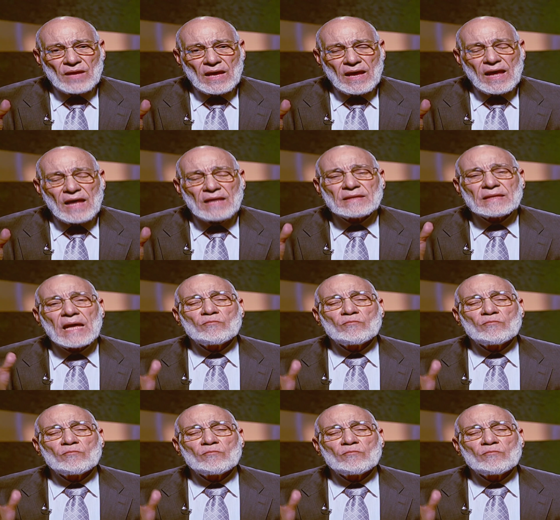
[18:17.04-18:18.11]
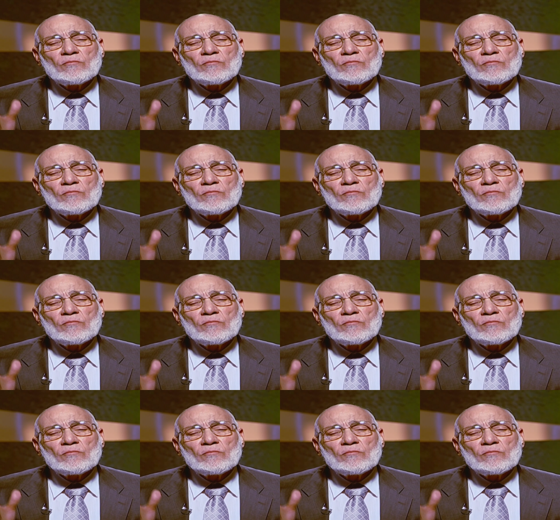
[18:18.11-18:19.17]

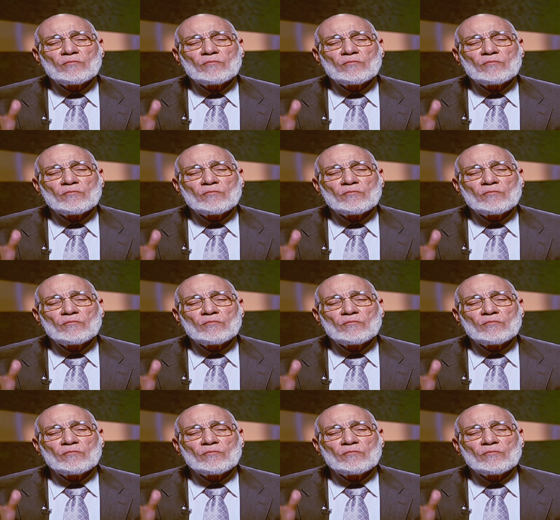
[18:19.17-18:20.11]
Nothing is said.